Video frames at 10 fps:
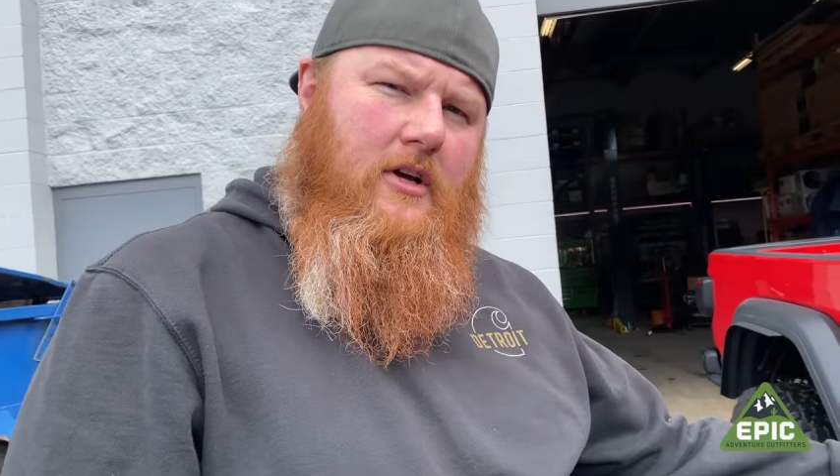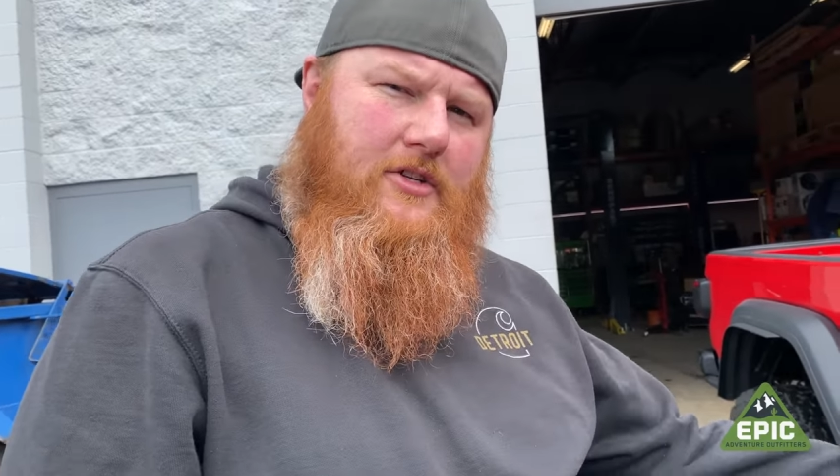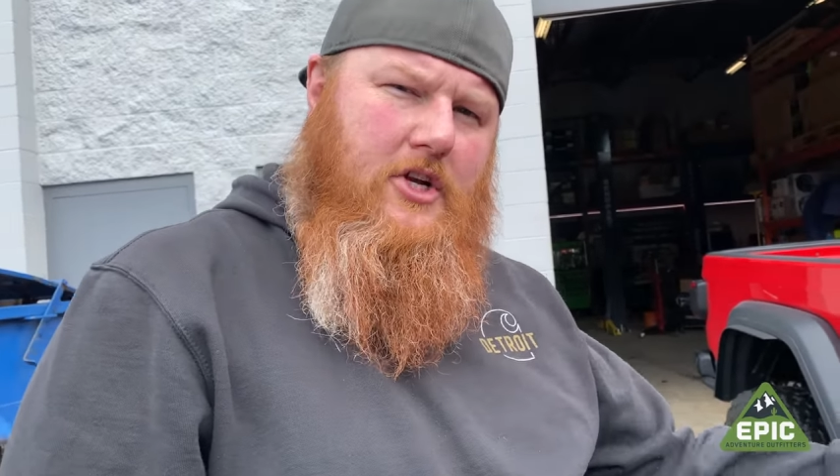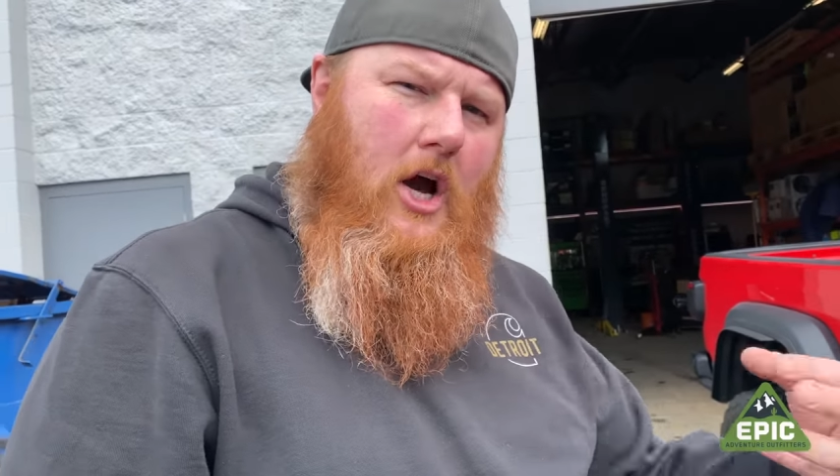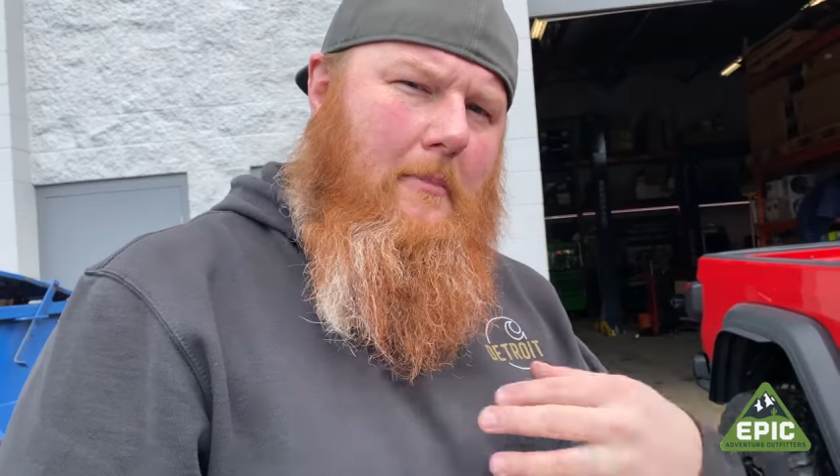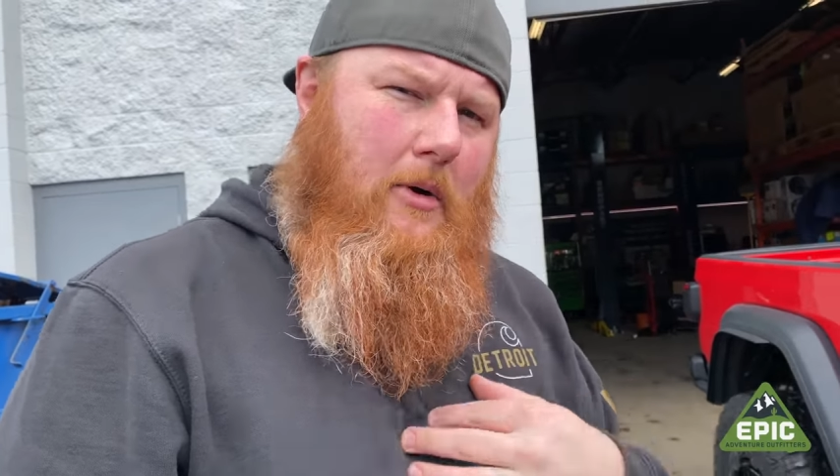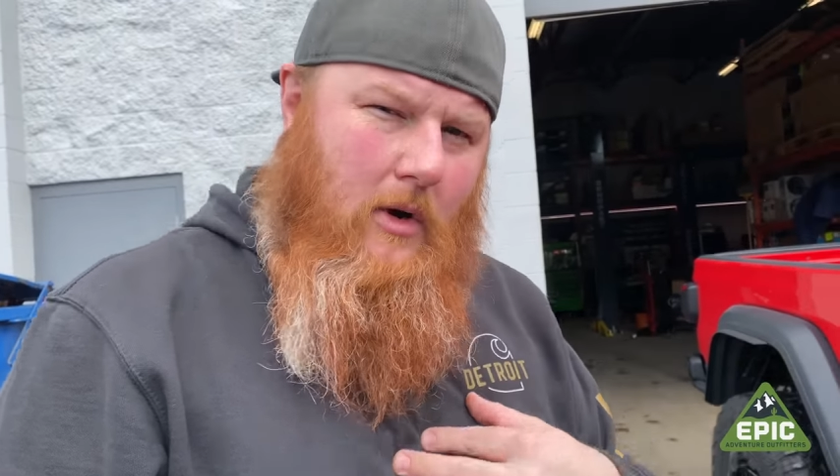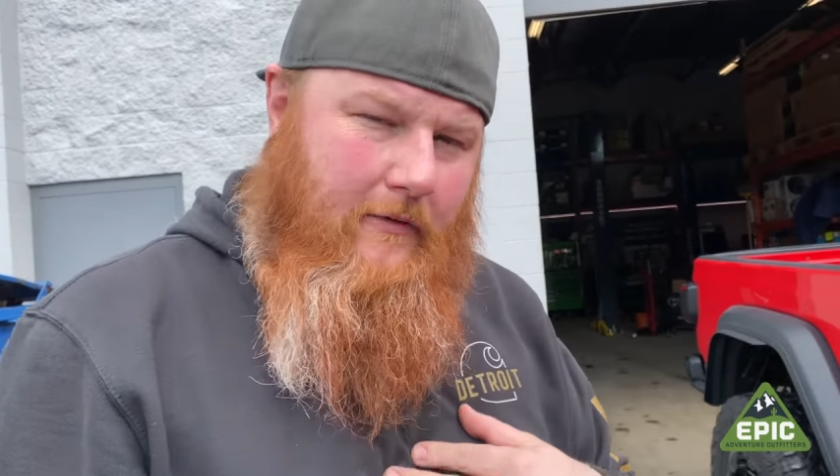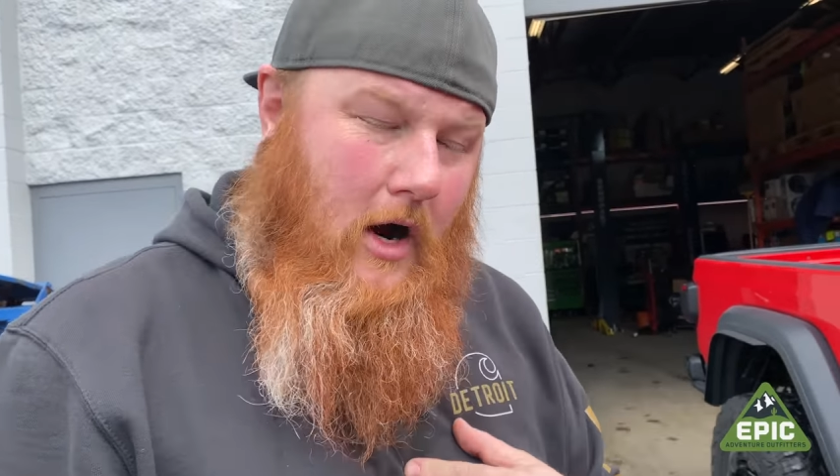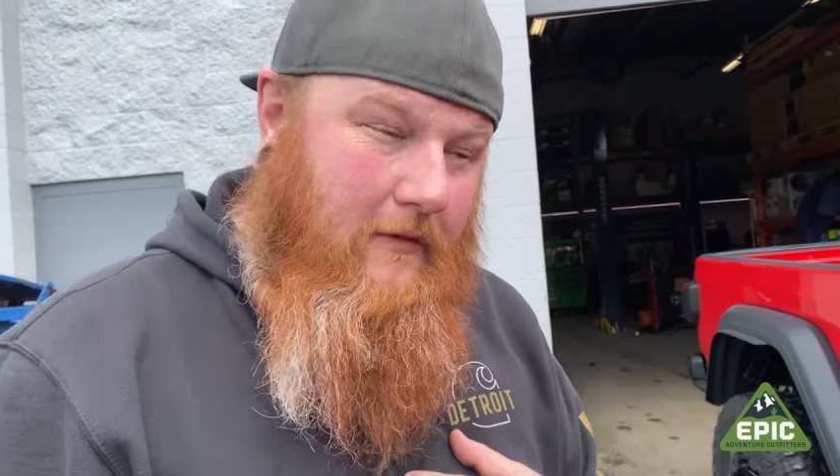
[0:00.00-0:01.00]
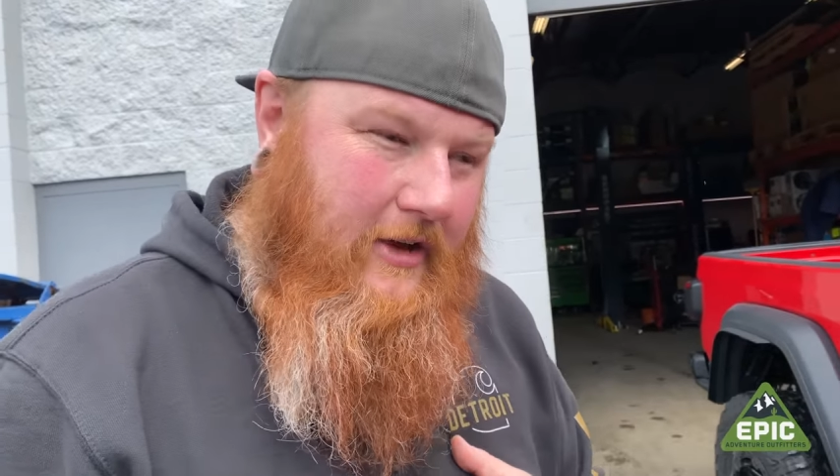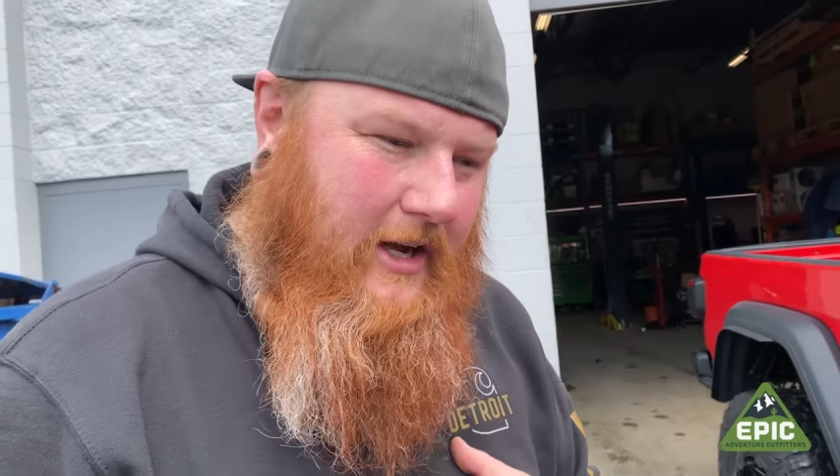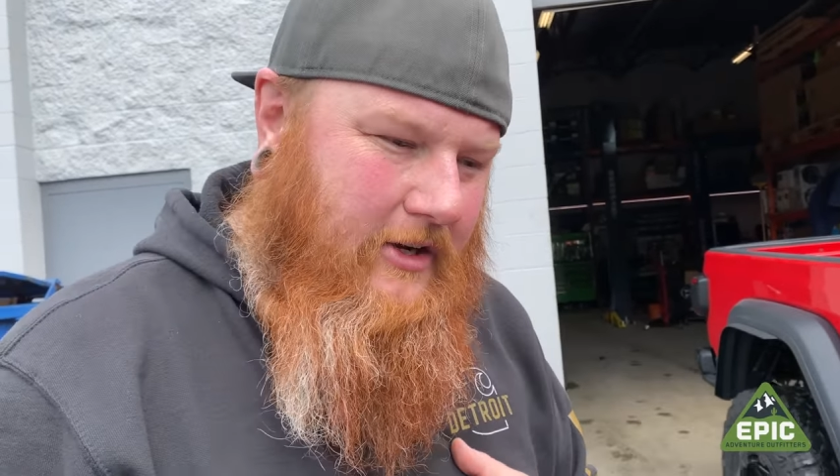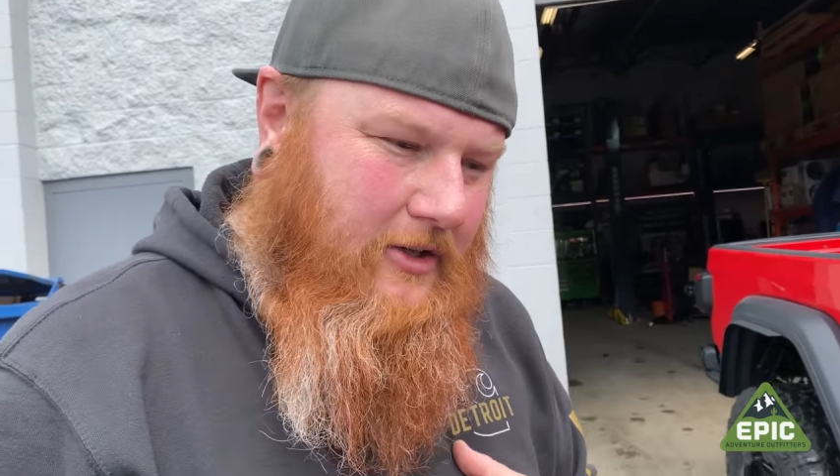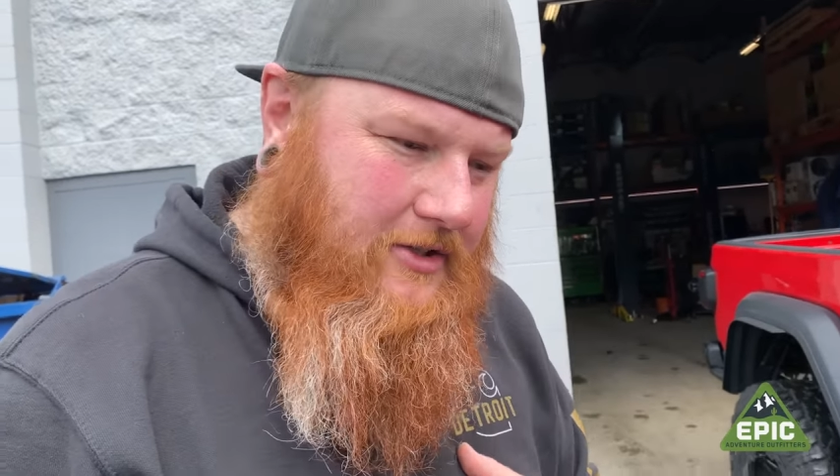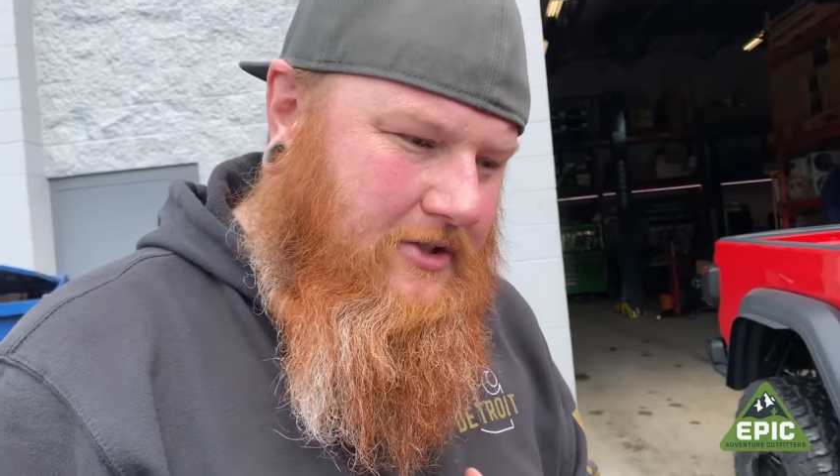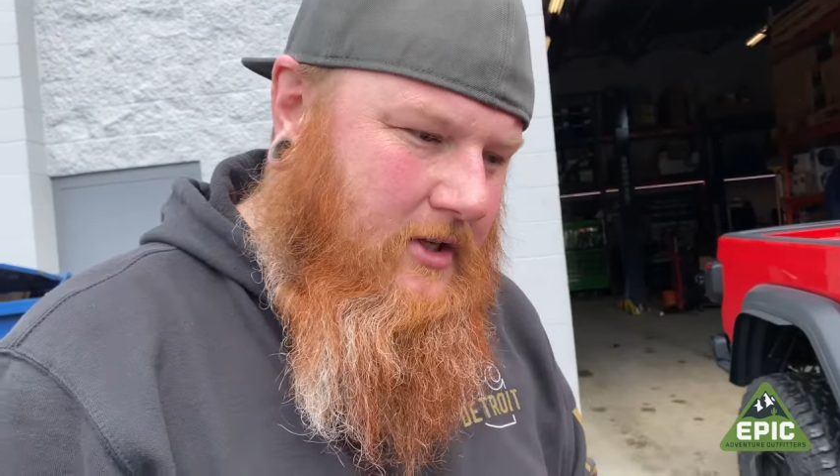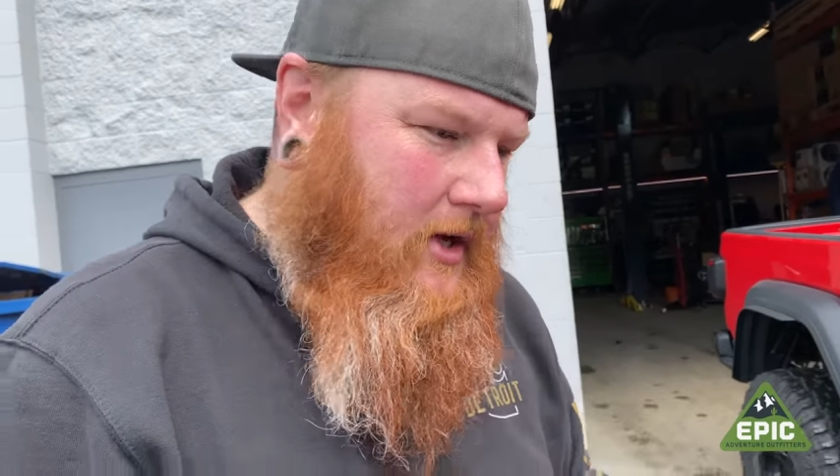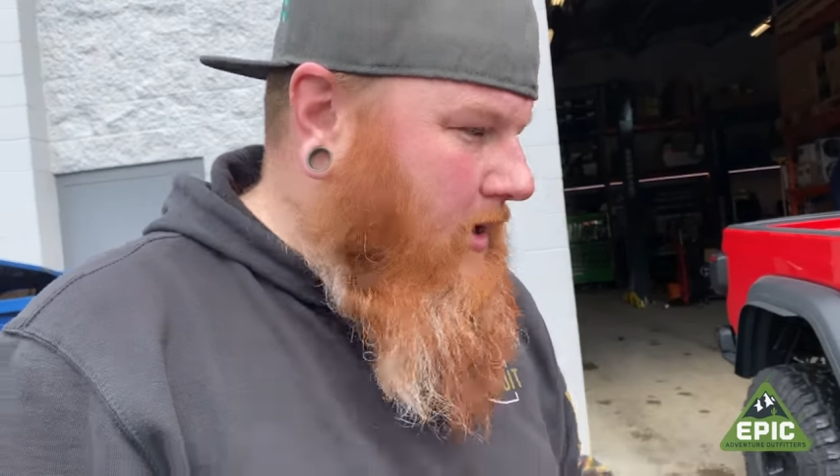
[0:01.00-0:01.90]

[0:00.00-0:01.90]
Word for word: to not be one of our vehicles,